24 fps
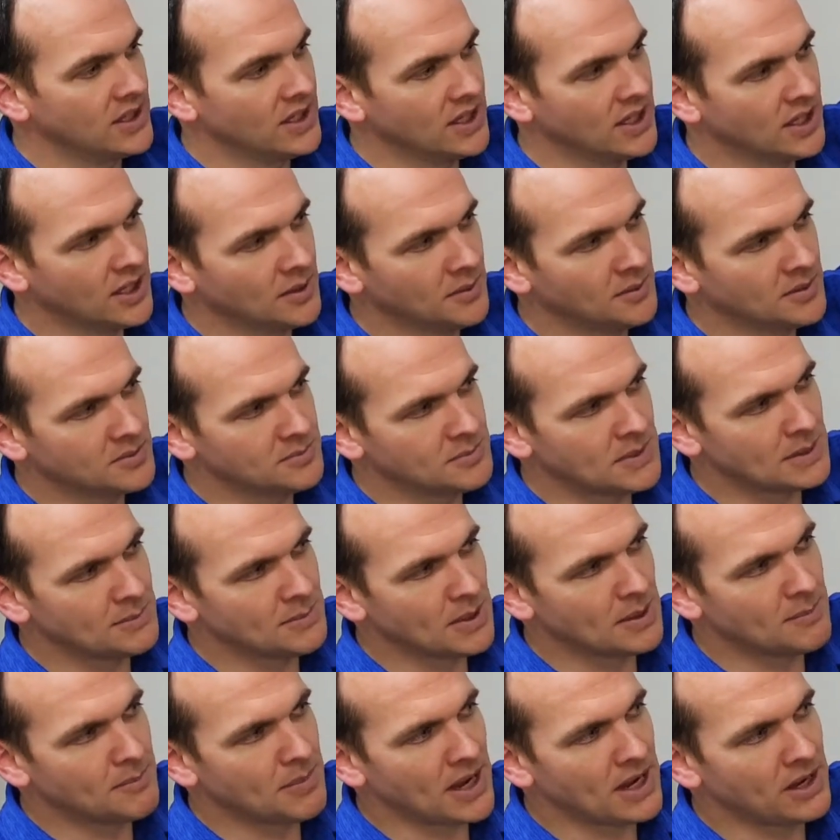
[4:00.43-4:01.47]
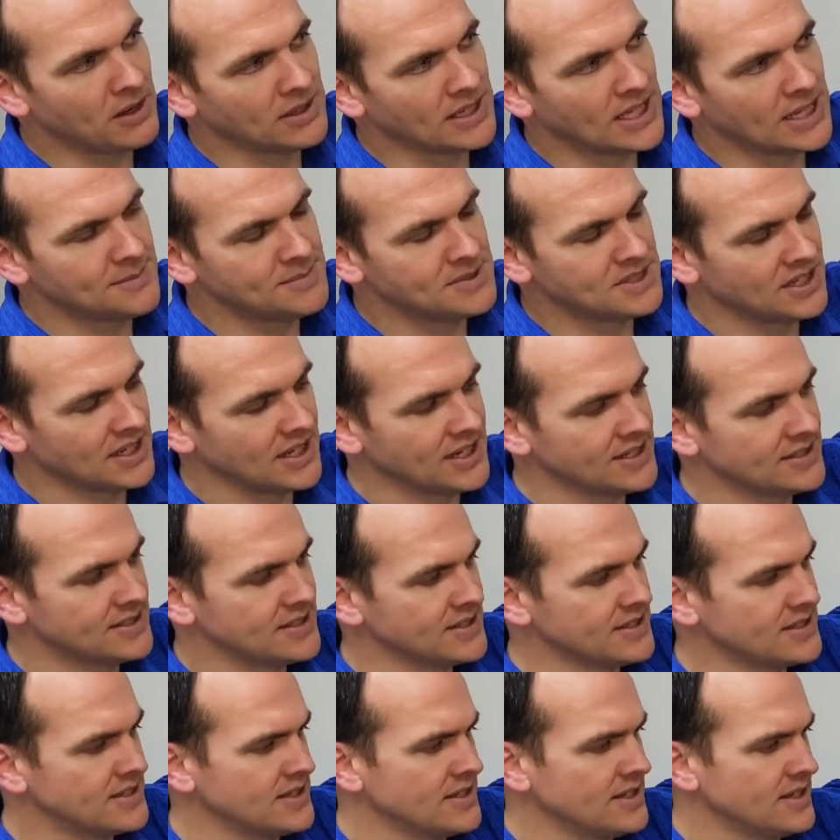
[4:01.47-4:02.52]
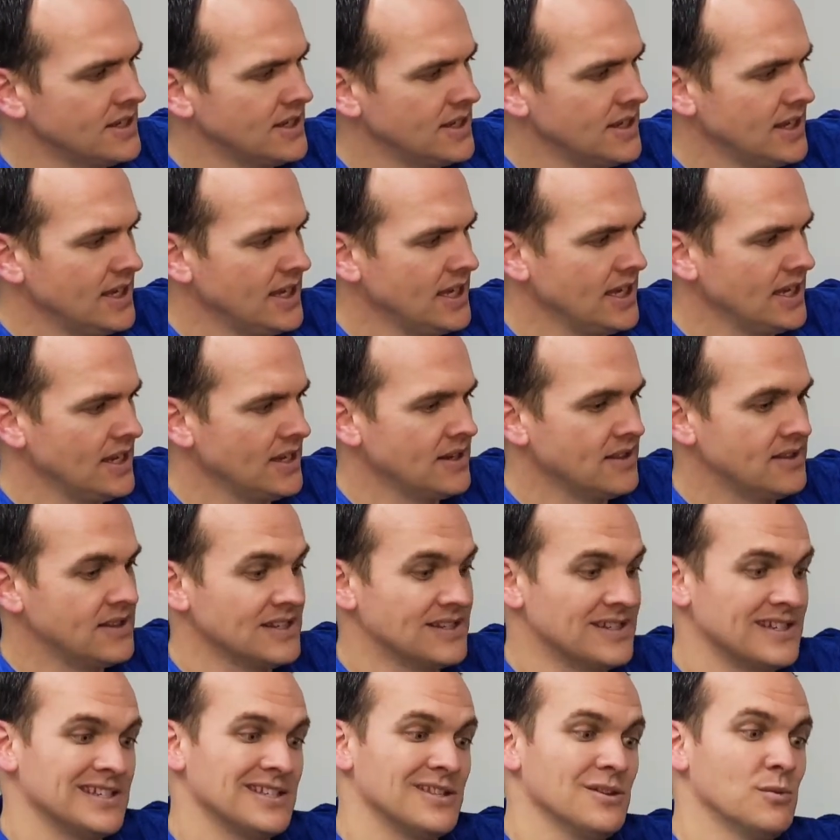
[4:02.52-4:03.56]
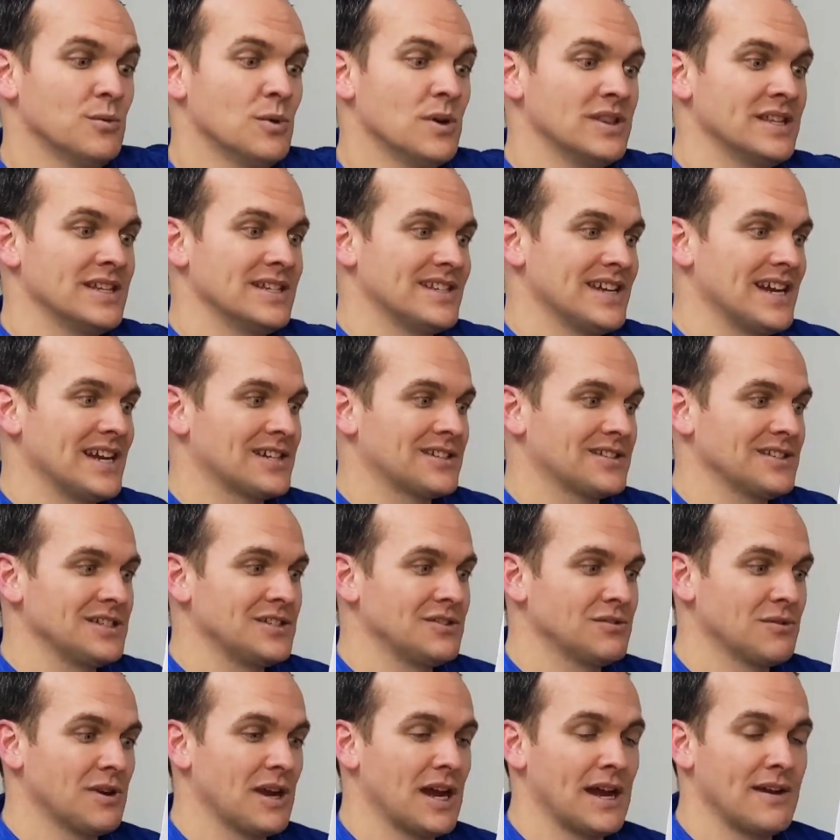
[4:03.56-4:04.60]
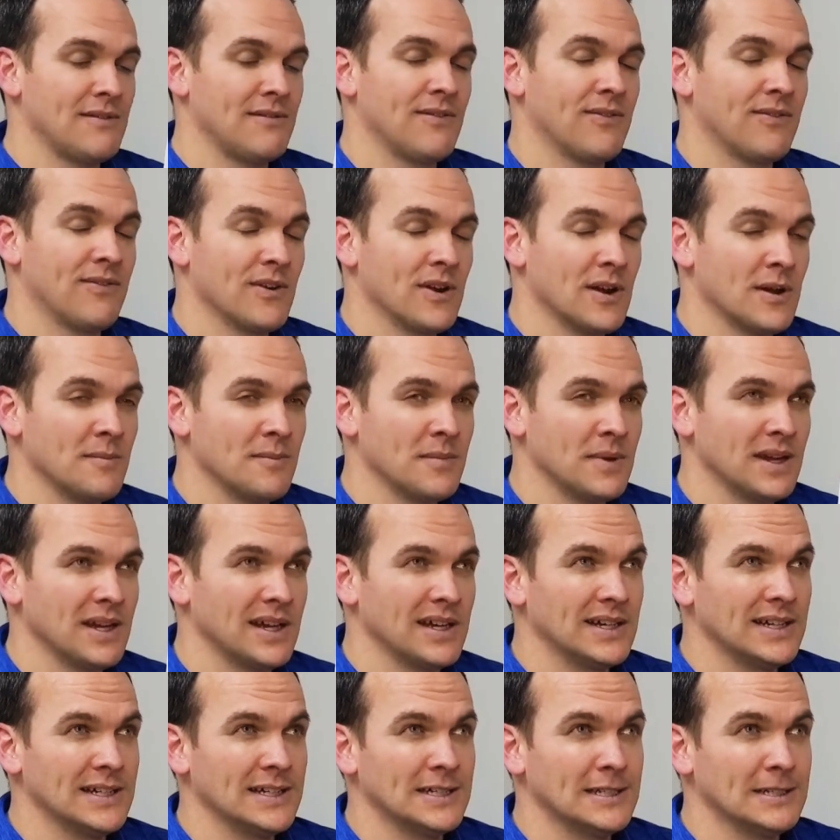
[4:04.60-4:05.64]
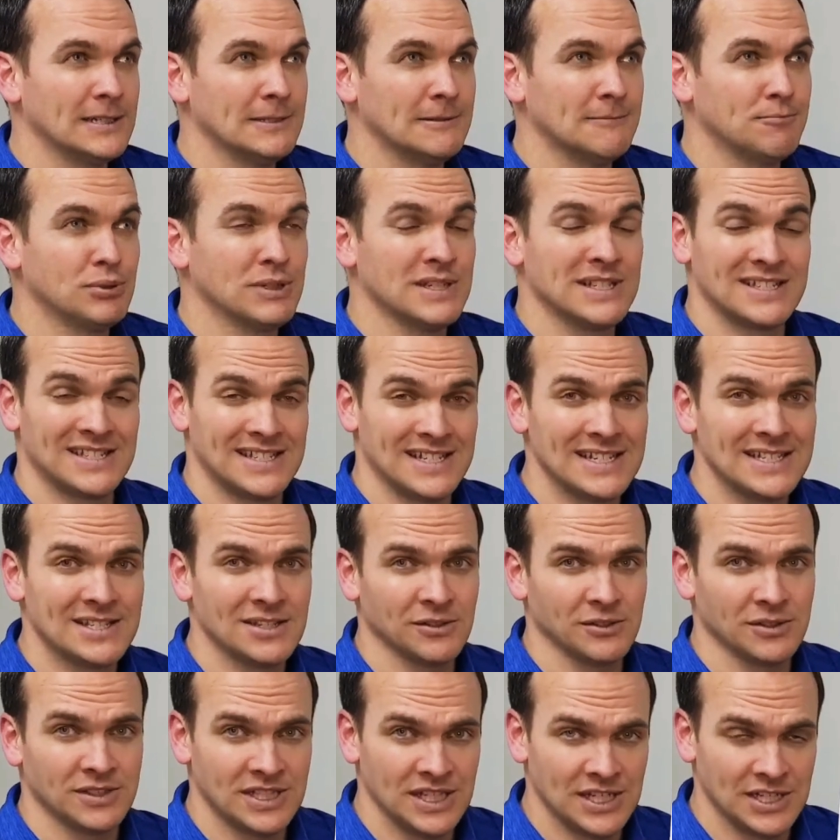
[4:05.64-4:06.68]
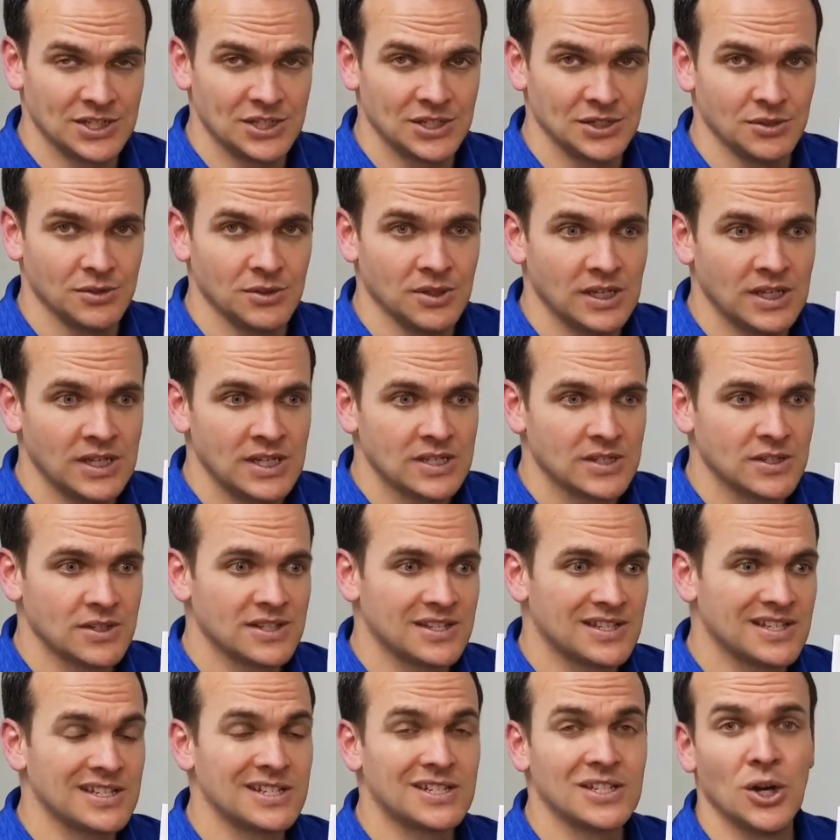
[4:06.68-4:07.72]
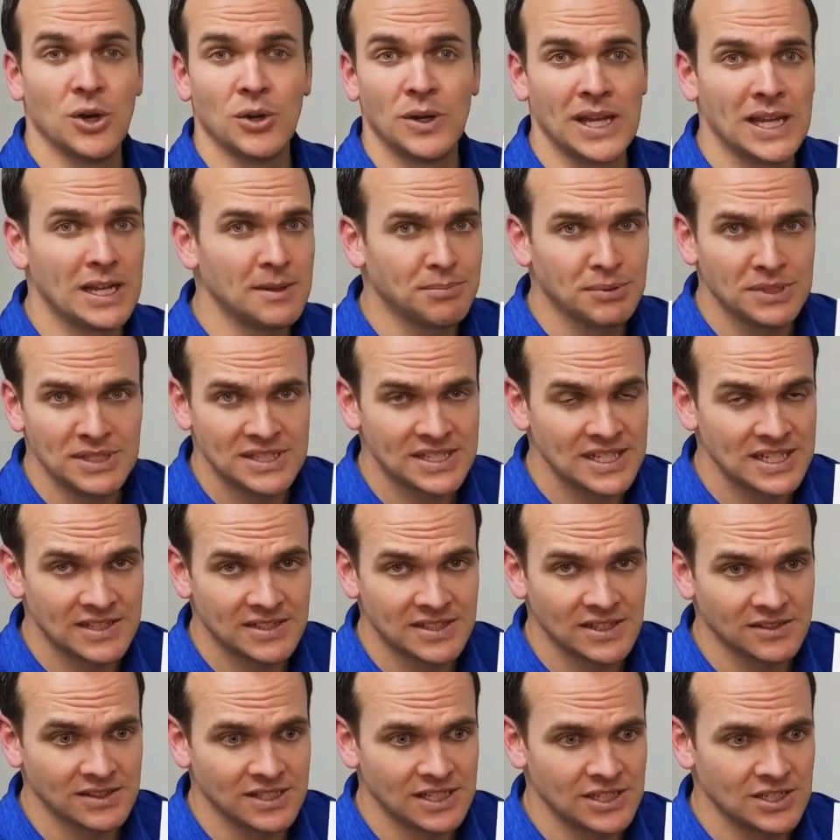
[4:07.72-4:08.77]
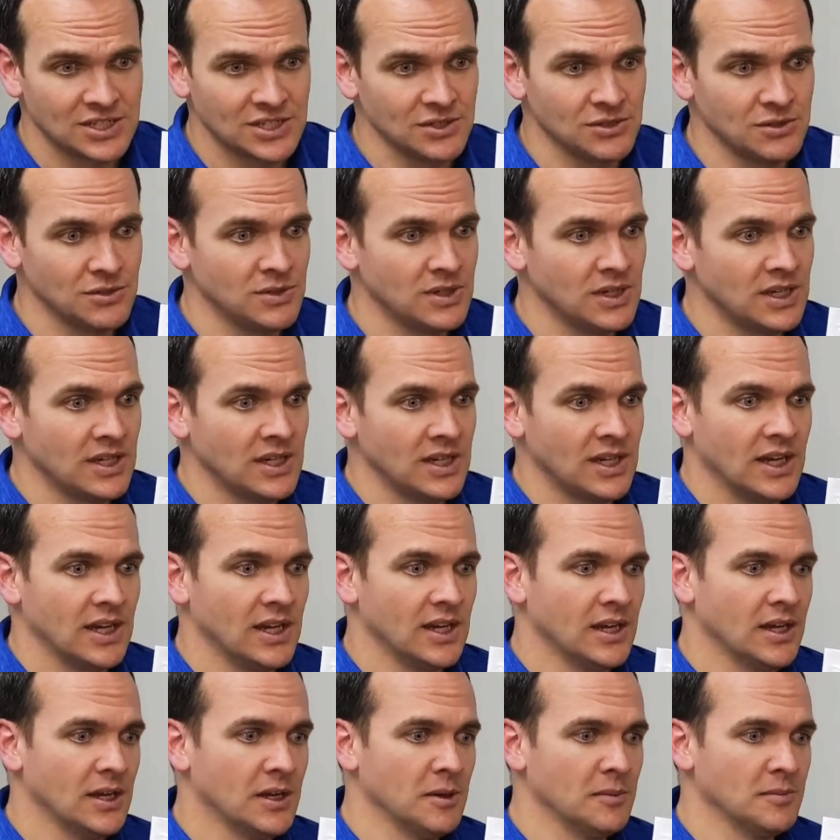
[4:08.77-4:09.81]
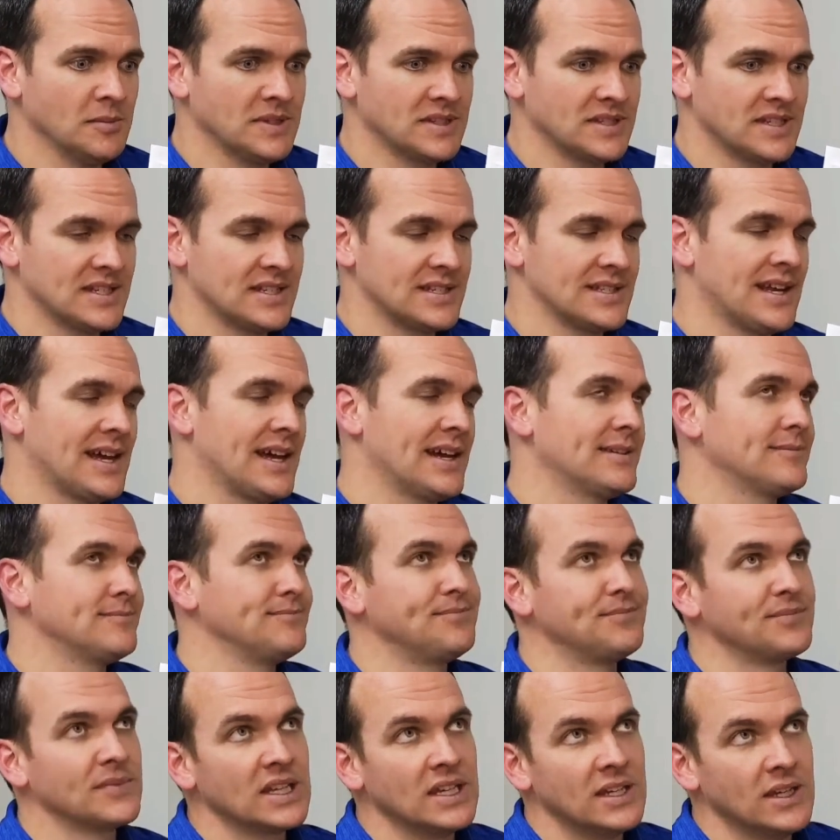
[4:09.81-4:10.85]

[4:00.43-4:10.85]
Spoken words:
It's made by Biolab Sciences, and this is the one that's actually derived from placental tissue. So this is donated placental tissue. This is not